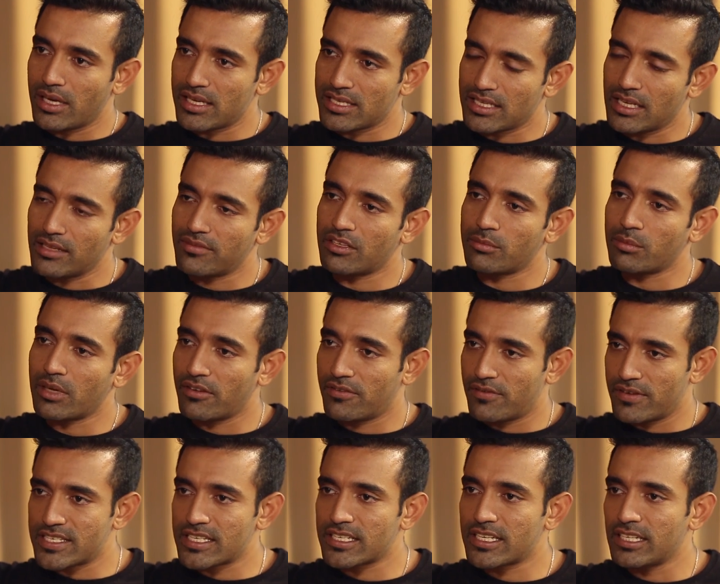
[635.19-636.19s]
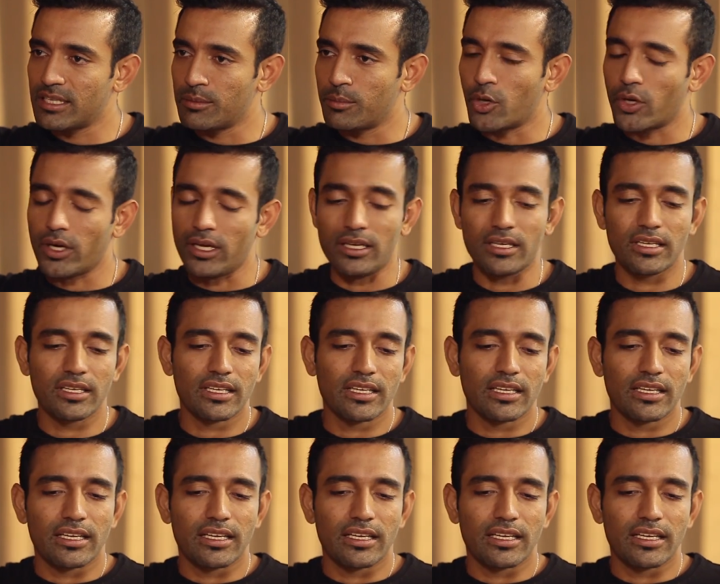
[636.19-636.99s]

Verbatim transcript: myself, in my physical body.